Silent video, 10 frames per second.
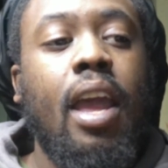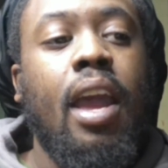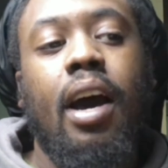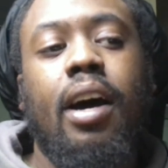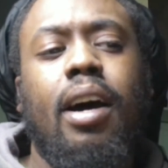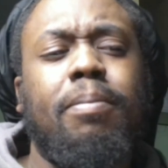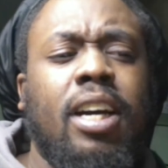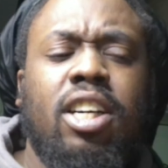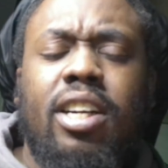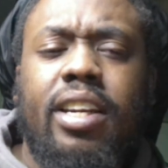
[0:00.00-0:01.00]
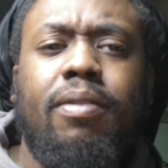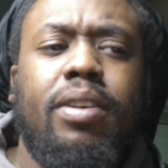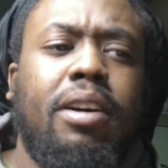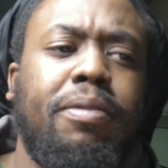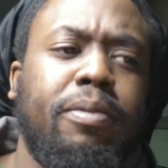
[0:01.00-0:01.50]
I'm not going to give
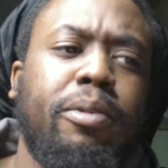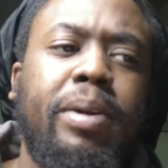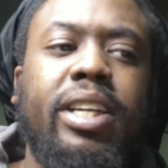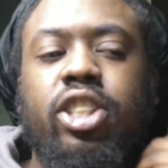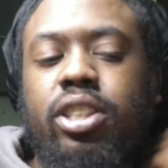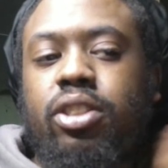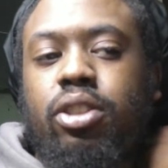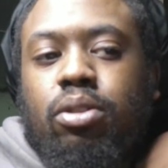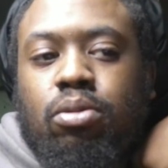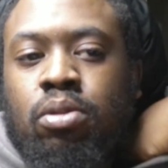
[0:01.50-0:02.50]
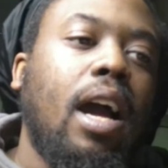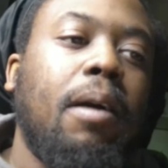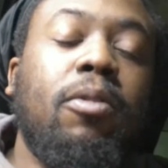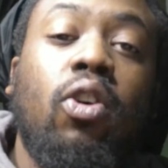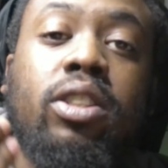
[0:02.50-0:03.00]
enough information to.
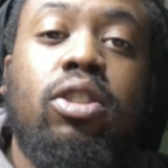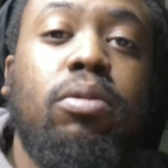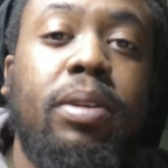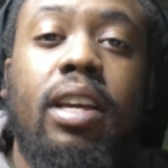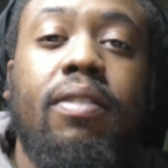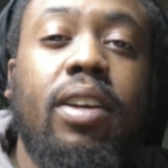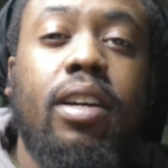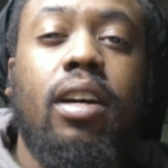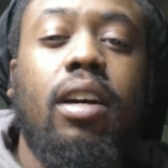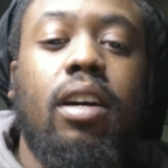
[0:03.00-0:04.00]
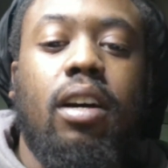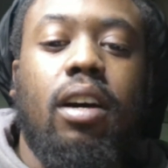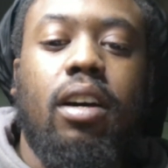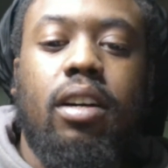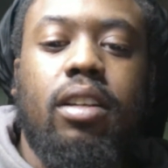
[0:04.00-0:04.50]
I'm going to be giving
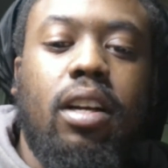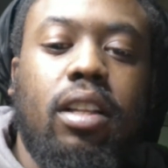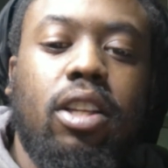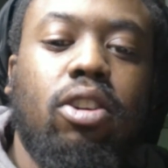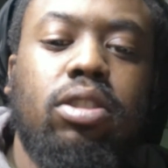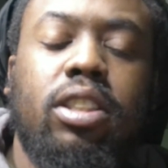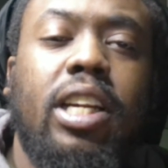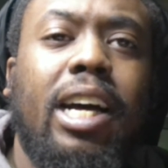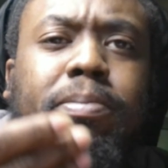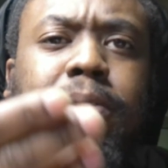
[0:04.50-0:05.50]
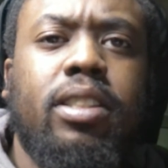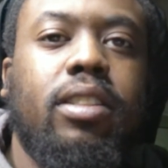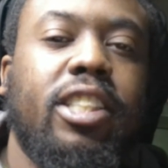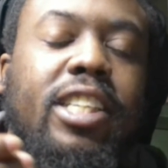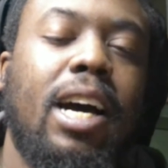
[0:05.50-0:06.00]
a little
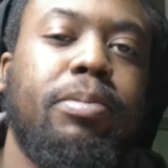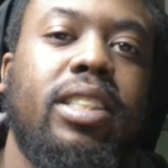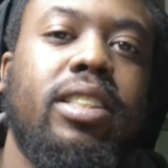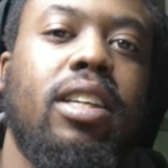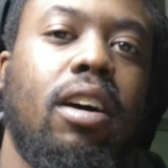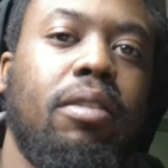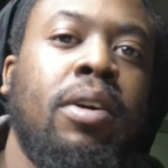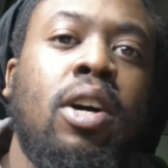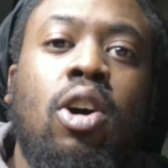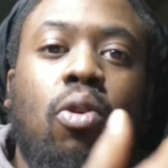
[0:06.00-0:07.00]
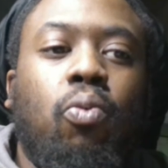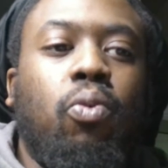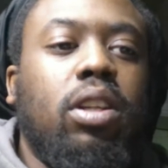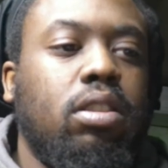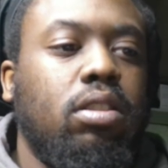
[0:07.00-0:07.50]
synopsis of
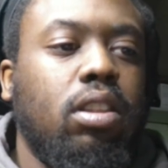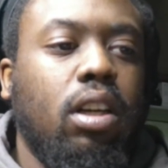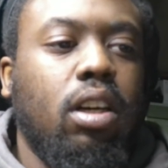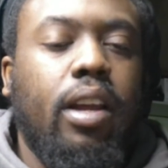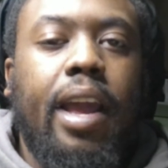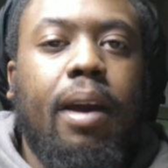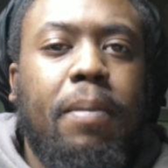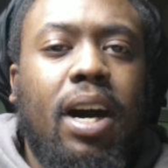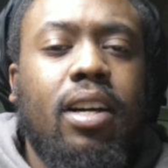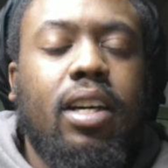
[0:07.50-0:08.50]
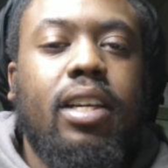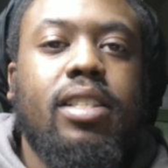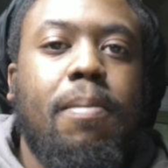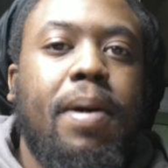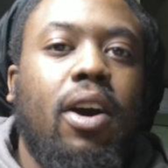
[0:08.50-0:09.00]
what the manga is
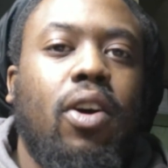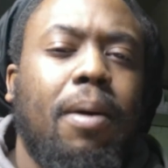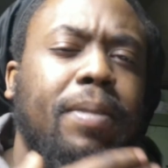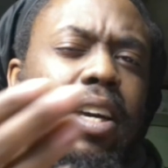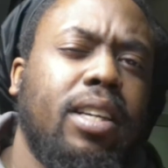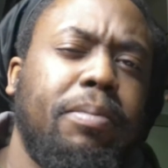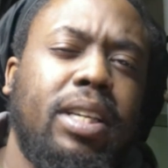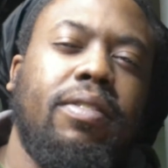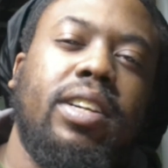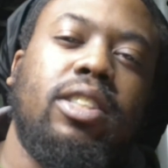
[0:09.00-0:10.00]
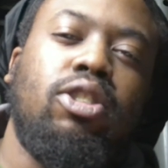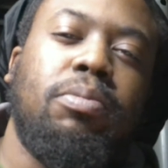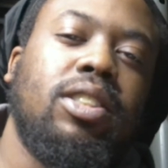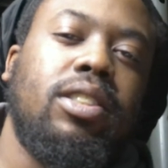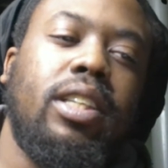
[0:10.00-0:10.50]
about. I'm not going to be giving too
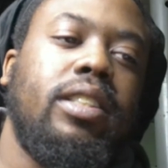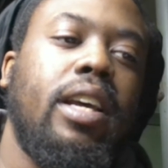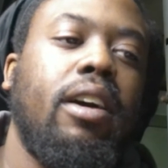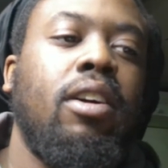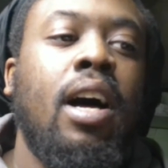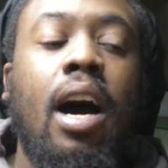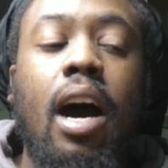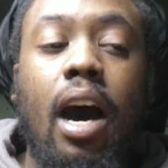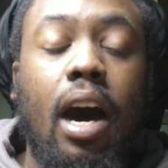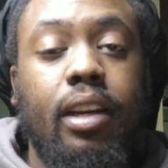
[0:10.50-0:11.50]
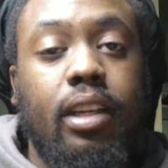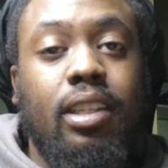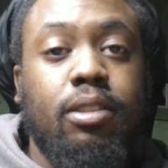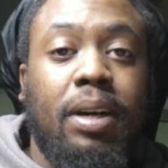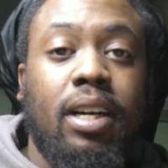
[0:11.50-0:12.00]
much detail on
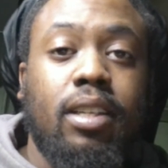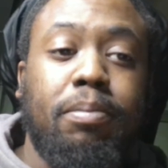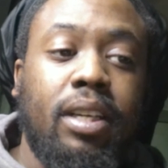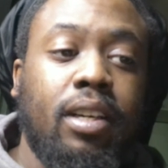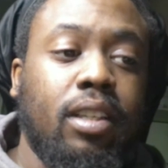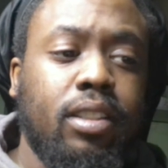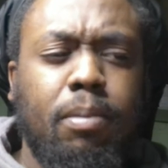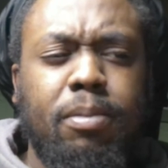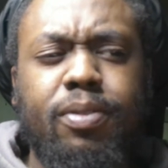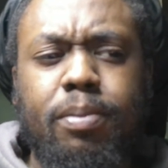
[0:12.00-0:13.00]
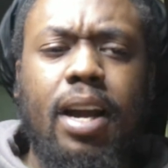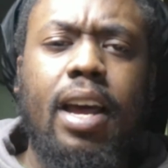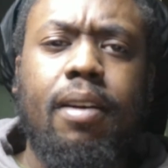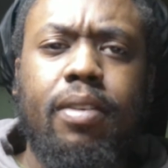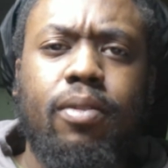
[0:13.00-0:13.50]
each manga because some of them I
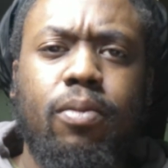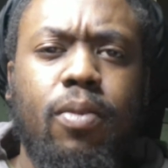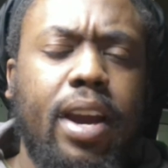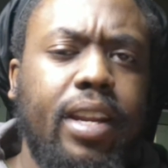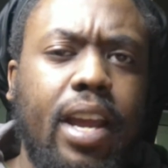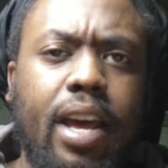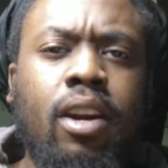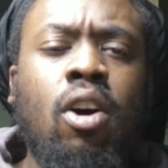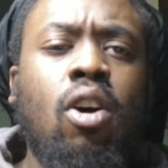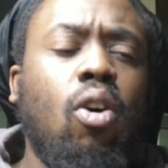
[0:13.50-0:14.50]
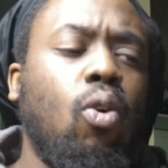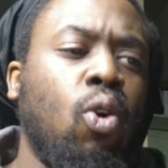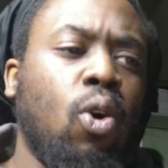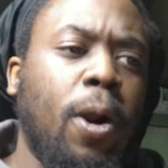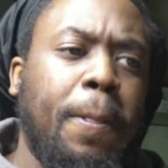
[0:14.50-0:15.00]
haven't read yet,
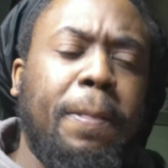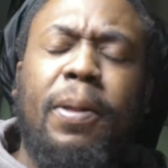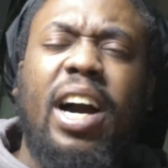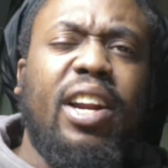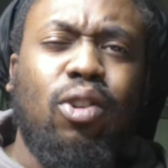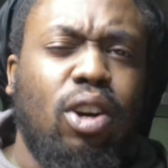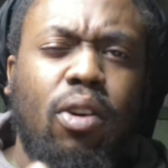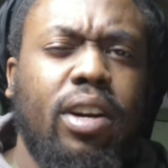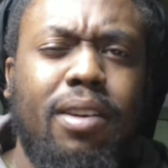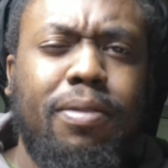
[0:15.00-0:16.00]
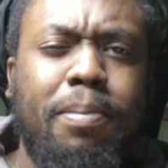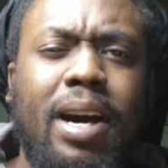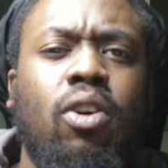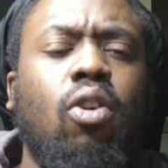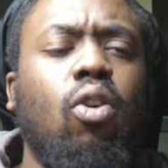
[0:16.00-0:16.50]
or I don't know enough
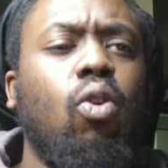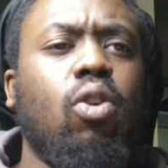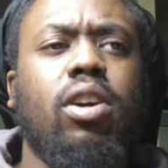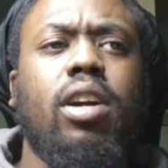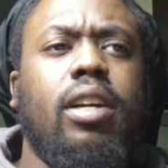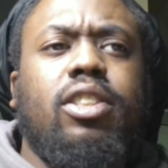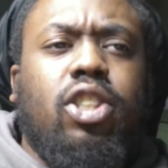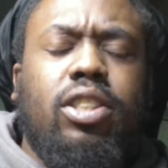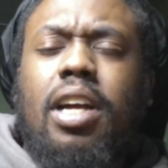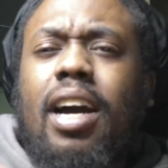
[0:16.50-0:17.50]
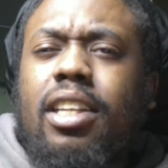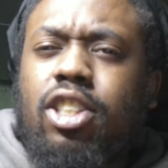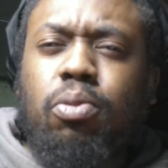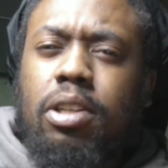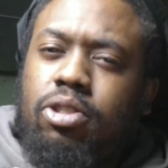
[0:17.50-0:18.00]
about, or I
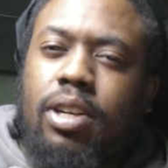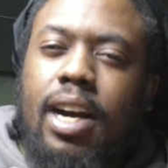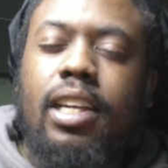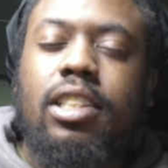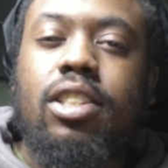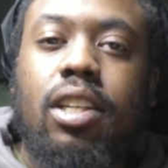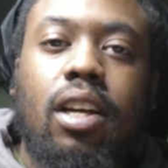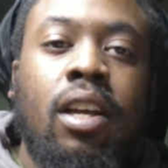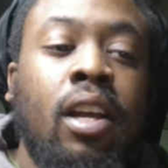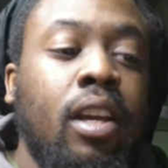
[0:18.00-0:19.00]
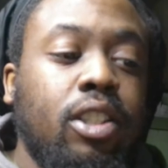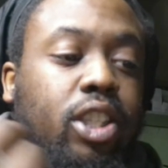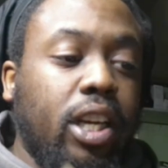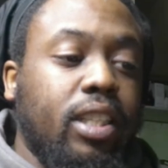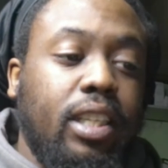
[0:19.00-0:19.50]
just want you guys to
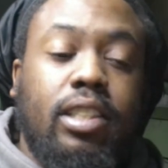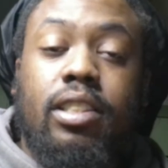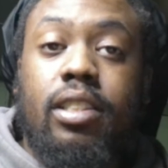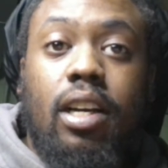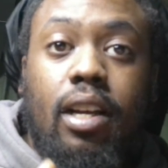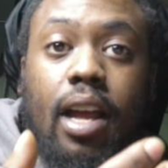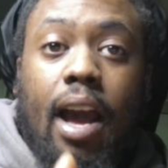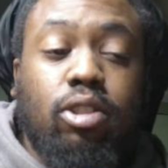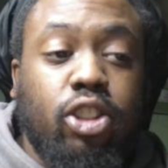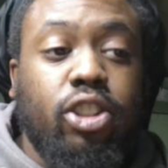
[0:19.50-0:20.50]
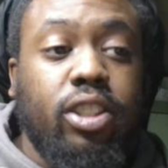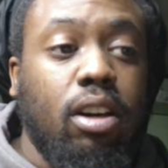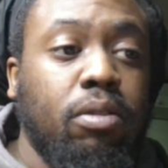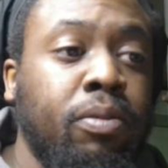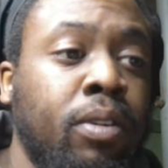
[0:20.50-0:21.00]
check these out
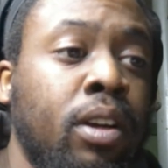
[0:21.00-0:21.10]
yourself.